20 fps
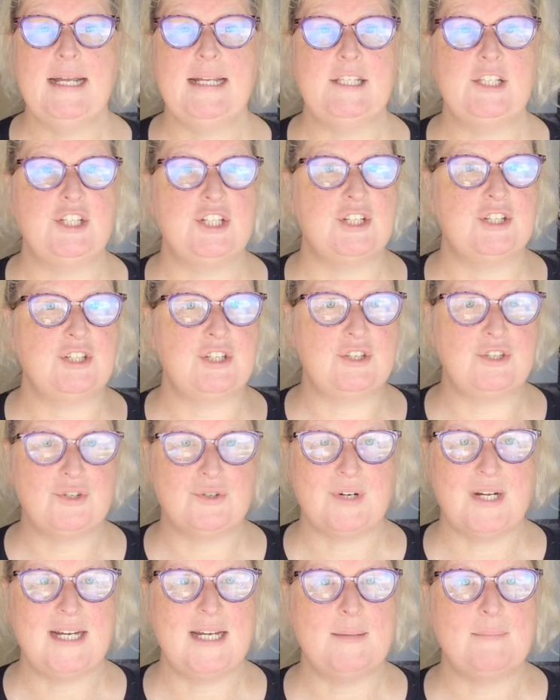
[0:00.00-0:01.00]
It's just a
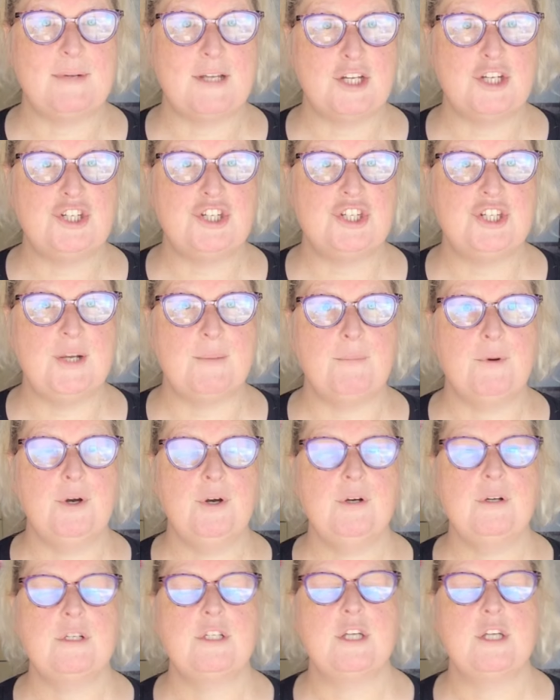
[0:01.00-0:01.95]
straight up shimmer.